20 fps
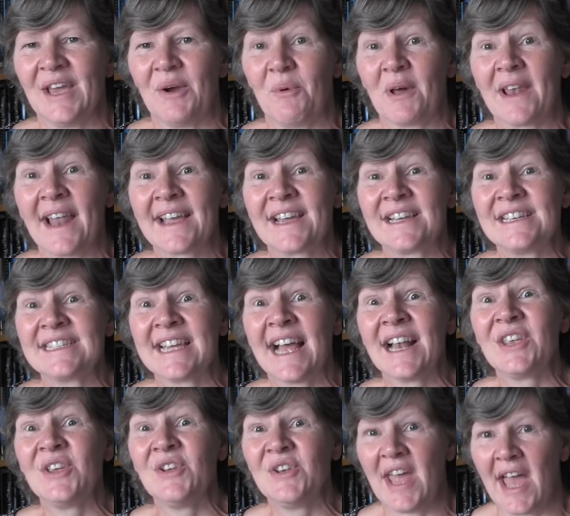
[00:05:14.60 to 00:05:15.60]
Well, I can
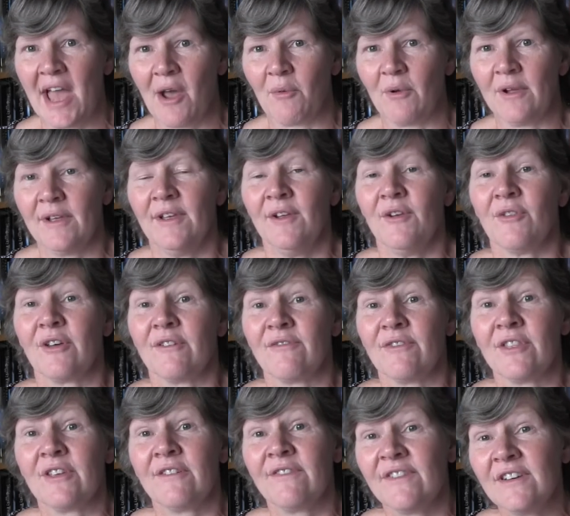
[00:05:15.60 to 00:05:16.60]
tell you now that
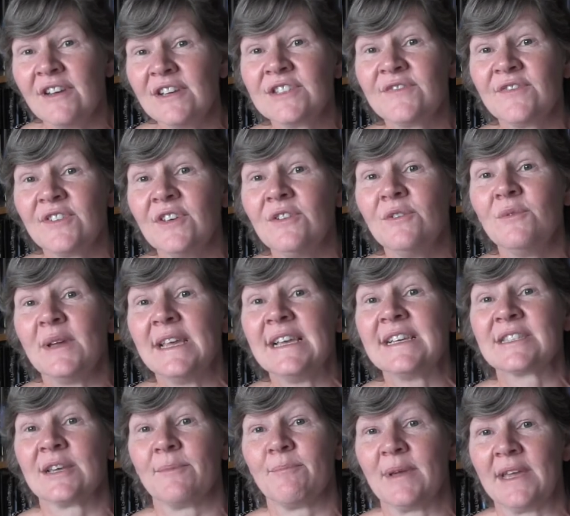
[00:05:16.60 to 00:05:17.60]
for the first few
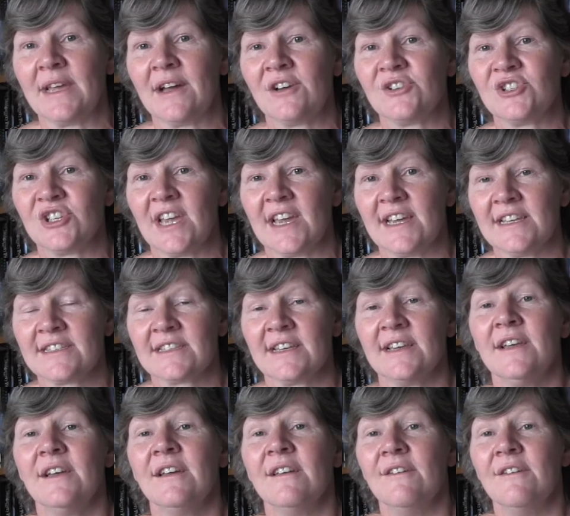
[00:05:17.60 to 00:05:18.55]
weeks at BRGS,